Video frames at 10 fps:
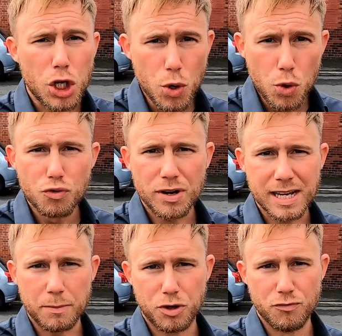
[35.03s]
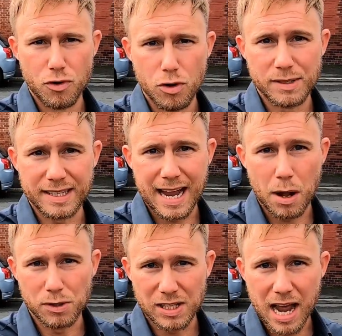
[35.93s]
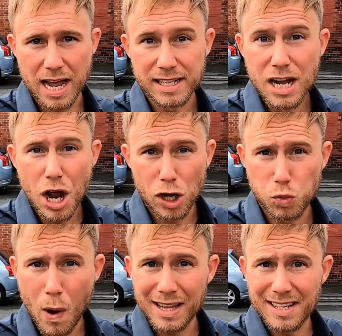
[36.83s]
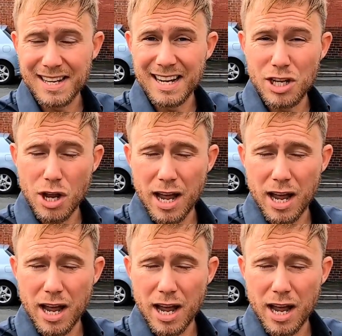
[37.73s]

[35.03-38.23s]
huge reception rooms downstairs, as well as an